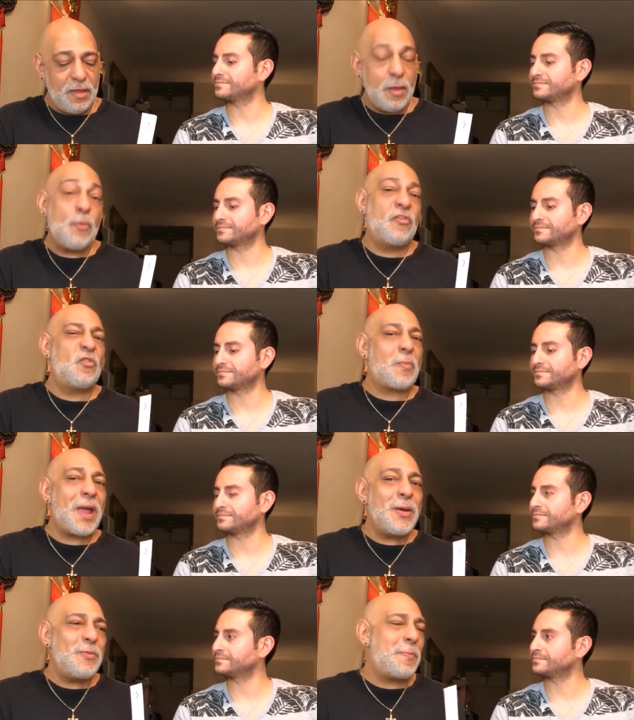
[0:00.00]
Speaker 1: It was
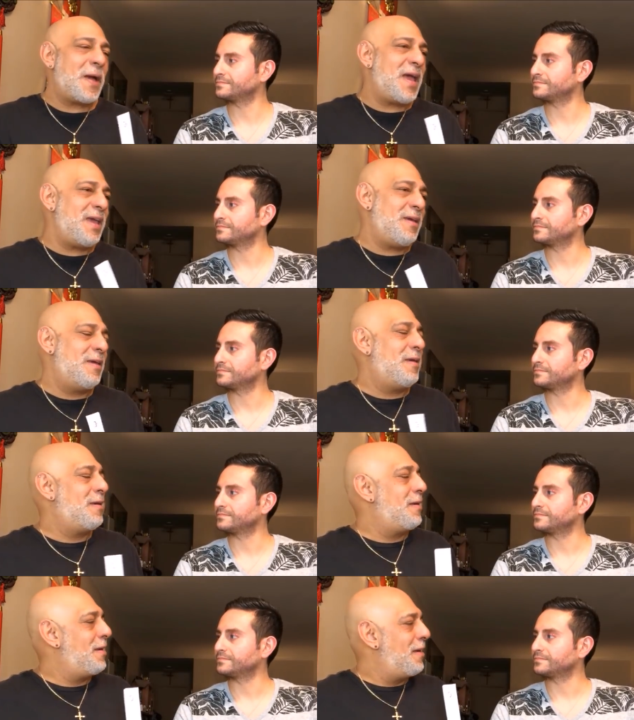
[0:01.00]
inspired by.
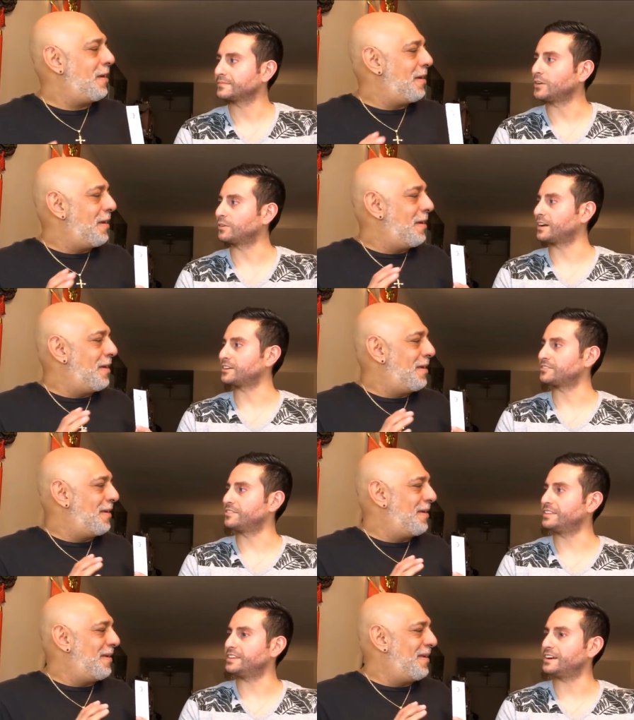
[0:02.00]
Oh gosh,
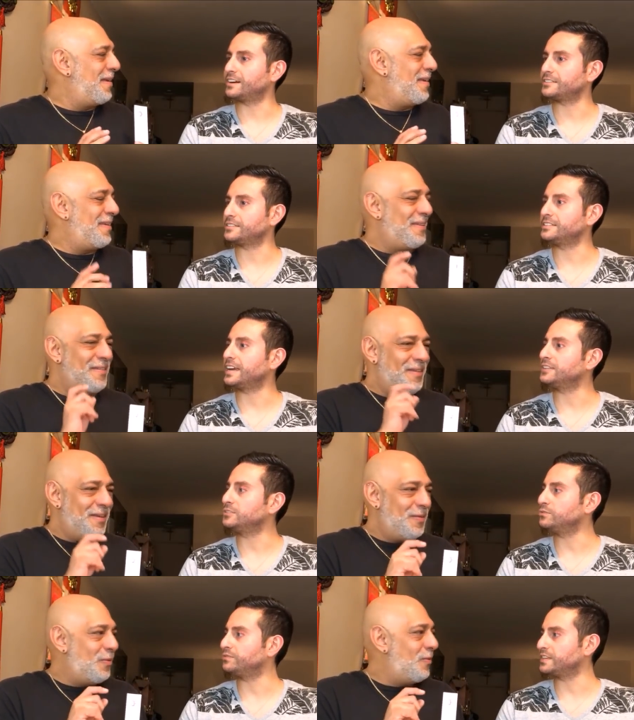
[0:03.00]
the uh,
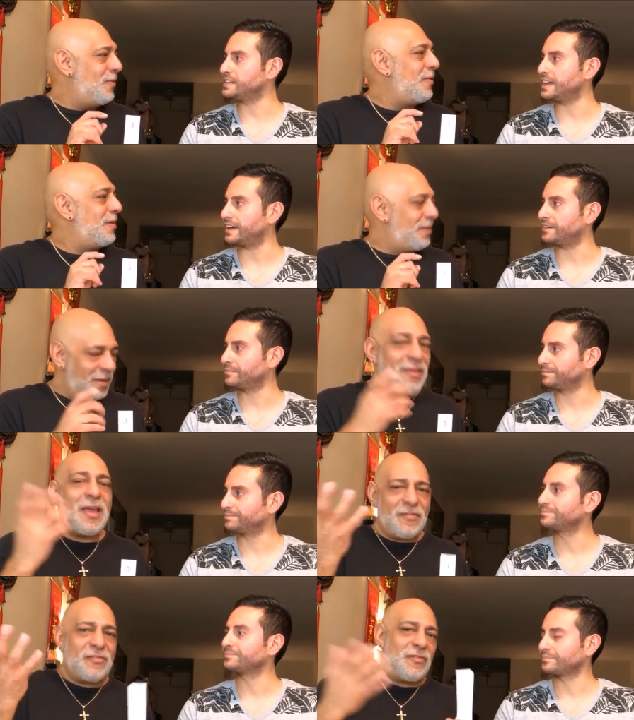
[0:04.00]
Cité du Fier.
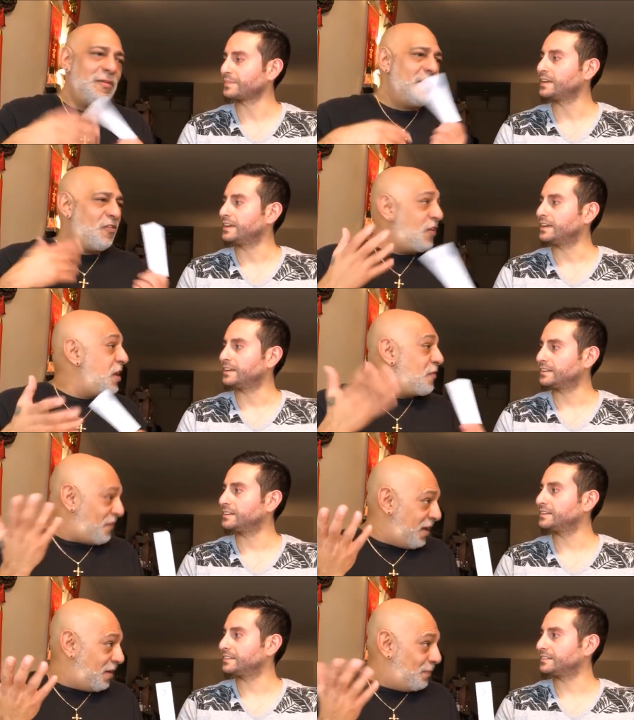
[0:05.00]
Yes, City of
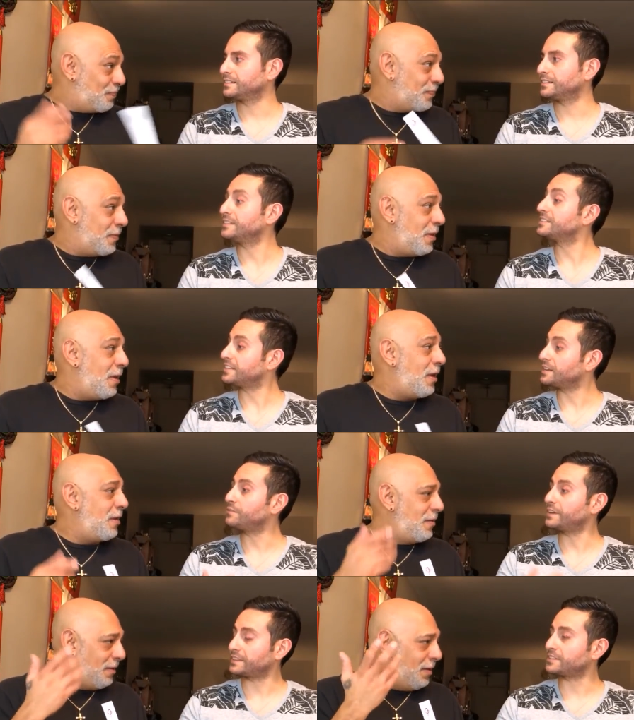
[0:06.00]
Fig. The City
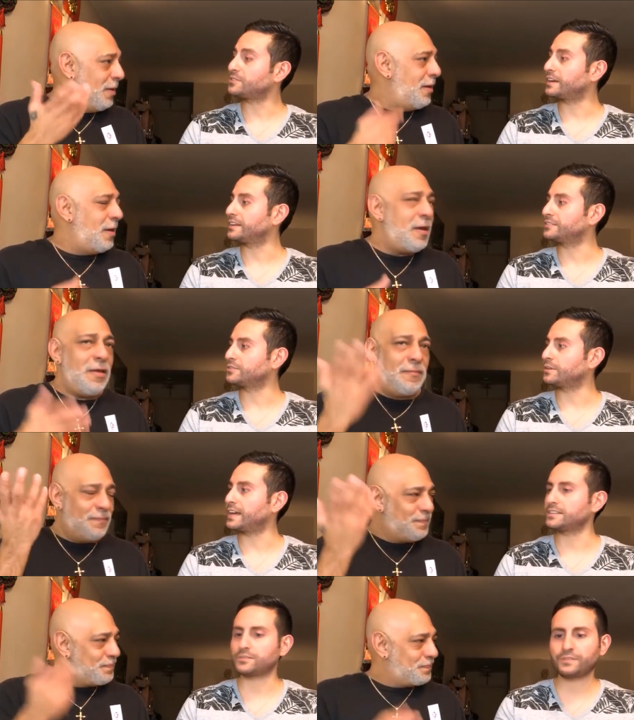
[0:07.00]
of Fig, that's right. So it
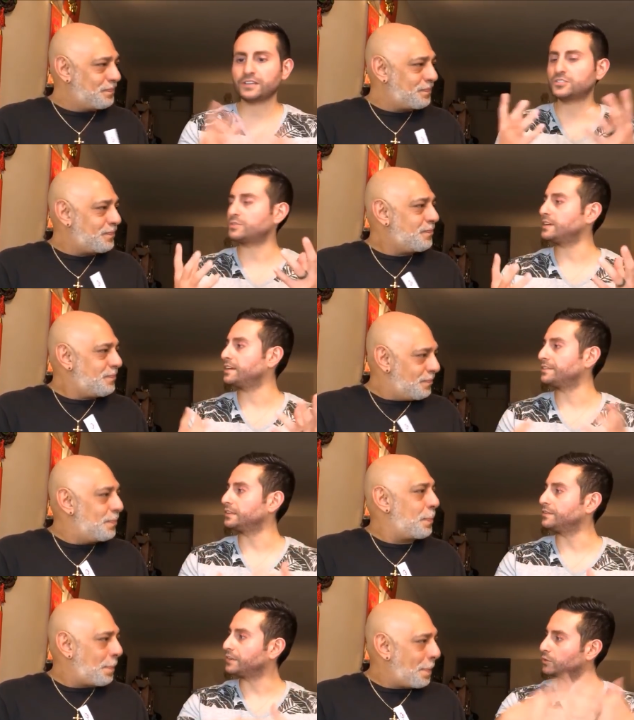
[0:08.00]
has a fig tree and
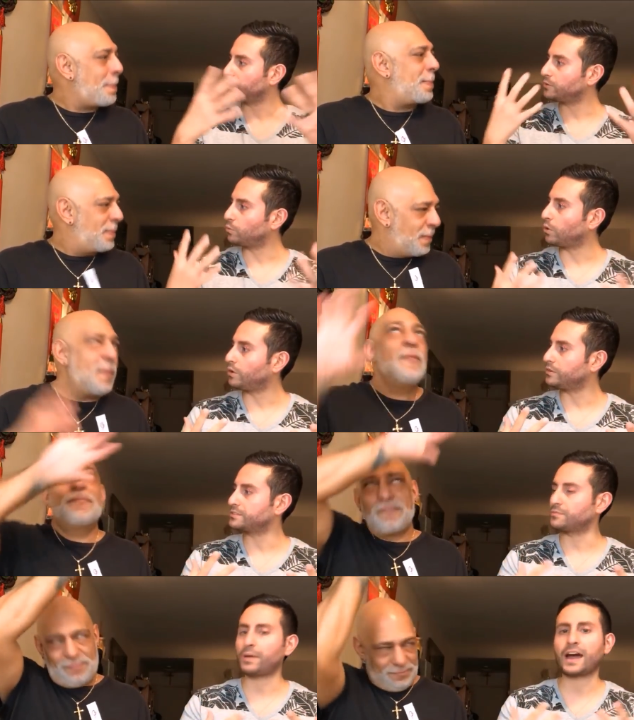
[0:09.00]
the living green walls of